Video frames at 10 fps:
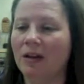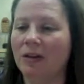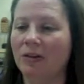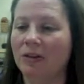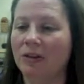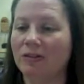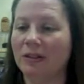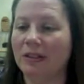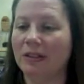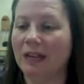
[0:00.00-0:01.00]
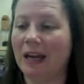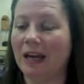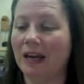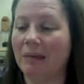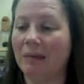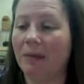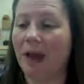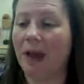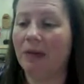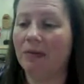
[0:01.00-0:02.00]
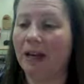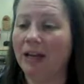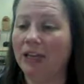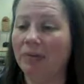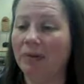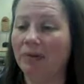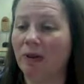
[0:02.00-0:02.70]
Lucas raised his hand. "I don't like jumping